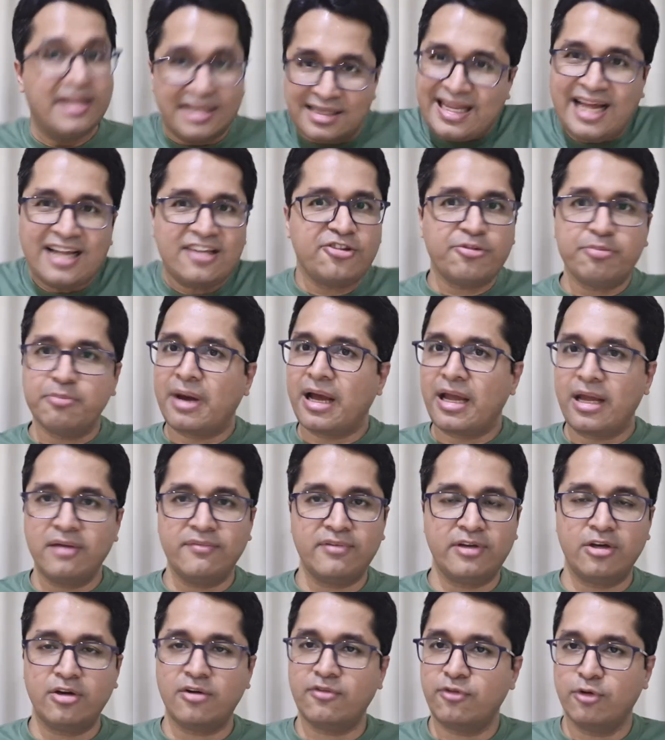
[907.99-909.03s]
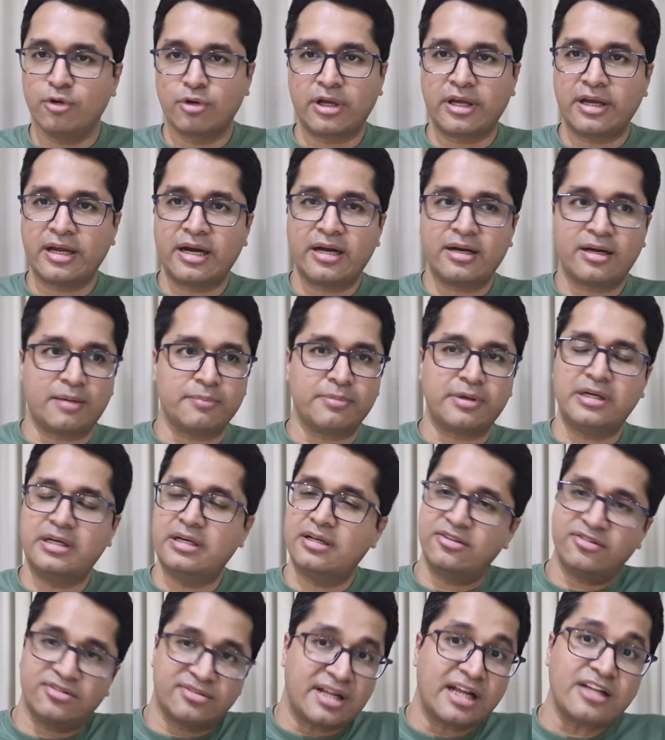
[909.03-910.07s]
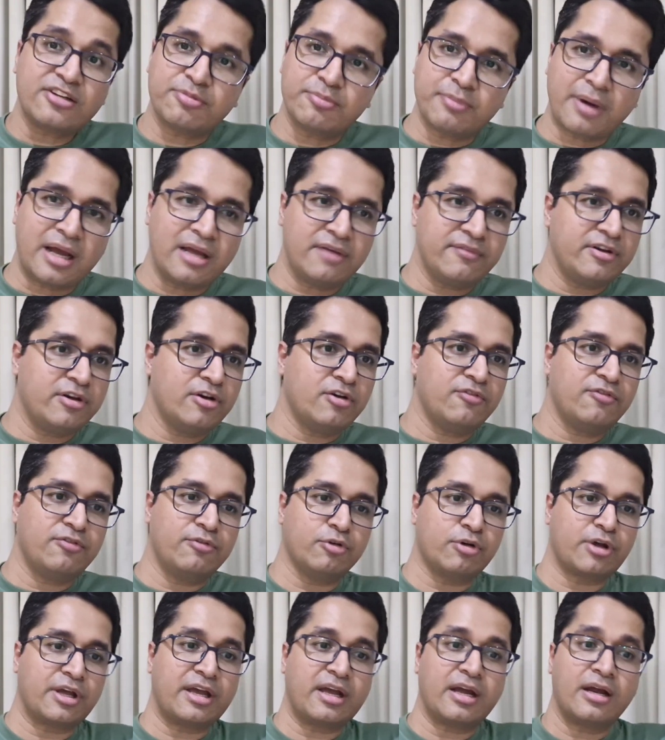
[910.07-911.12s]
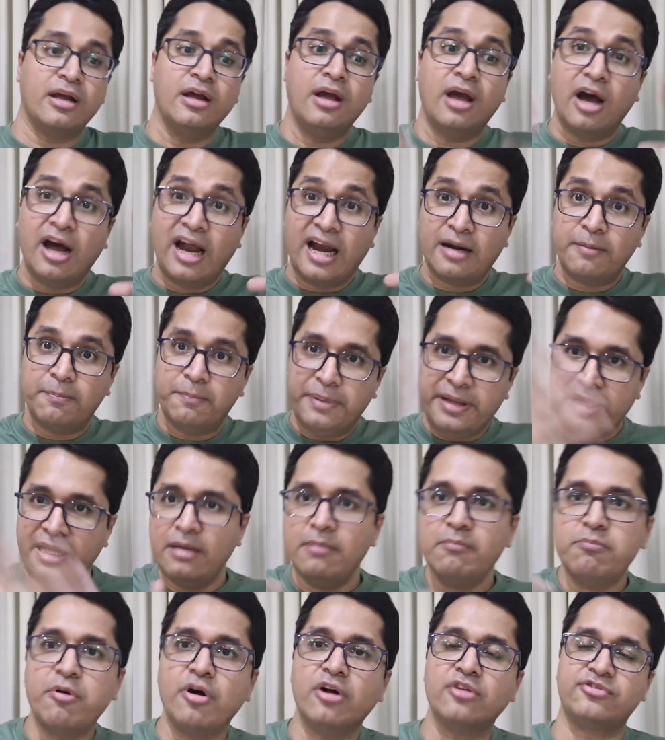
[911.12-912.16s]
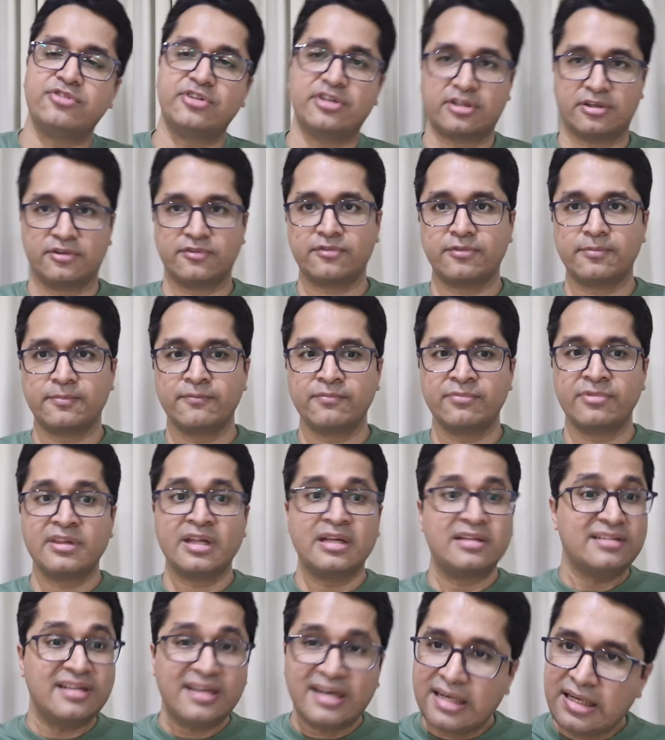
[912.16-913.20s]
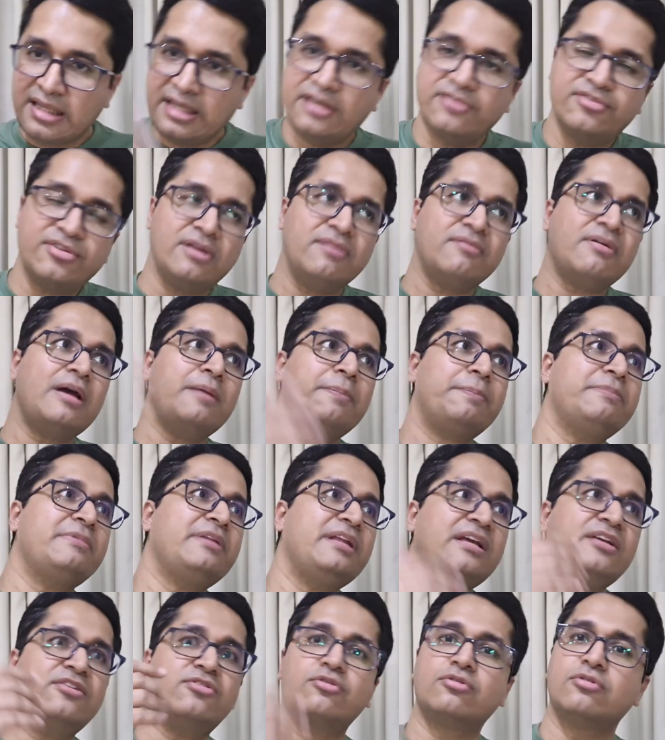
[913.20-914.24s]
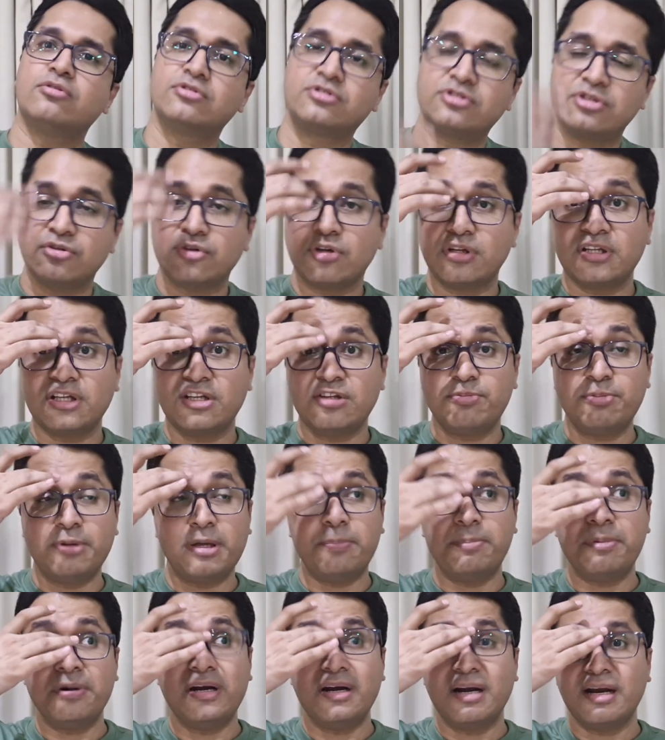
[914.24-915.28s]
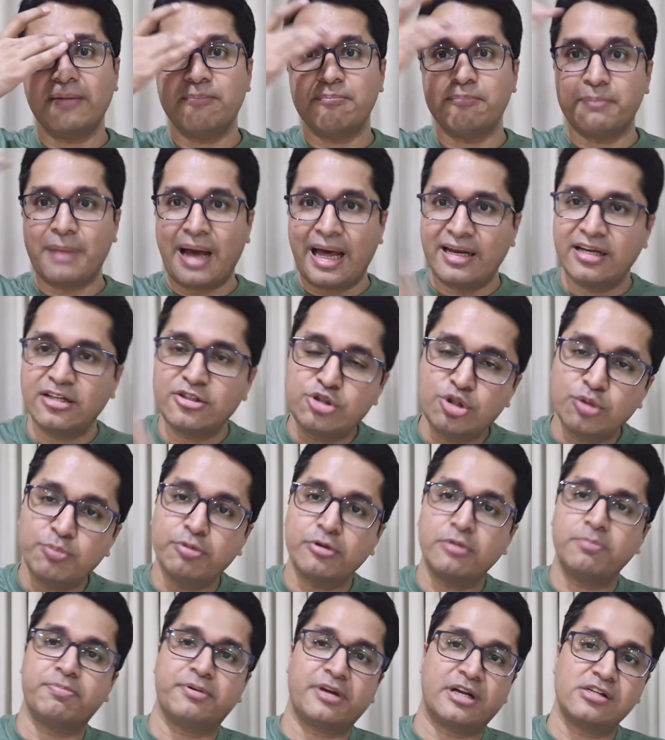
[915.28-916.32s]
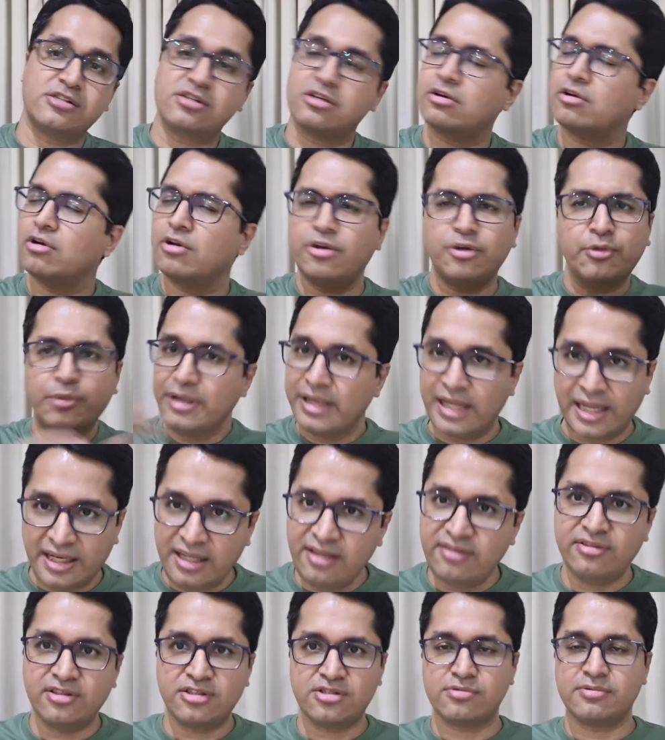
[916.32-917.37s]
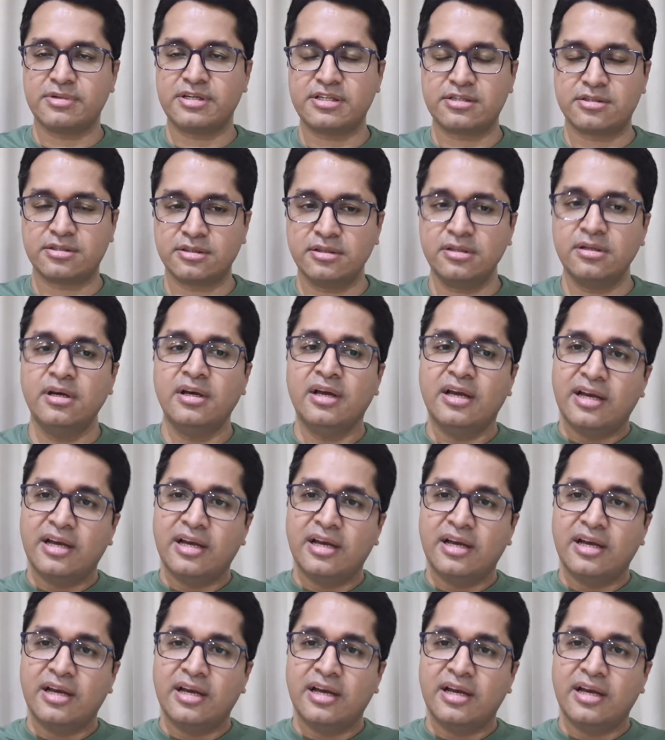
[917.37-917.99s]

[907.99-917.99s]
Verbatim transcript: That's my way of looking at abundance, that's my way of looking at being positive the reason why these coaches or these people manage to put pressure on you in any situation